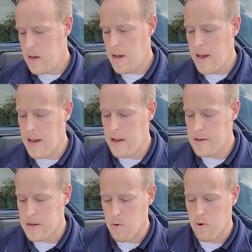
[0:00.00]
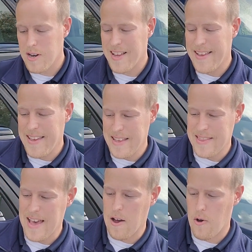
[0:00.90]
and in order to get
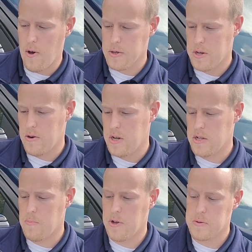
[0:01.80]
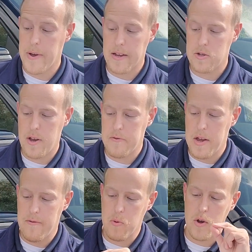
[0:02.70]
that All-Star Edition Plus package, you have to
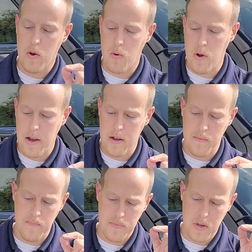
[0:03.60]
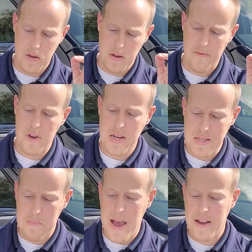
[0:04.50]
have the
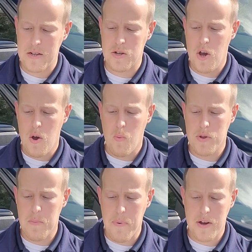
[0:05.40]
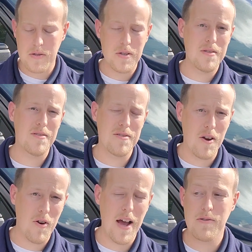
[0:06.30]
convenience package with the bucket seats and
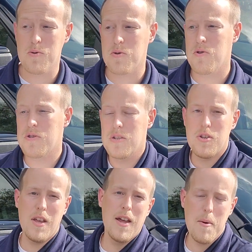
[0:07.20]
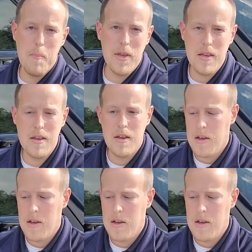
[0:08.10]
center console. So you're essentially going to be,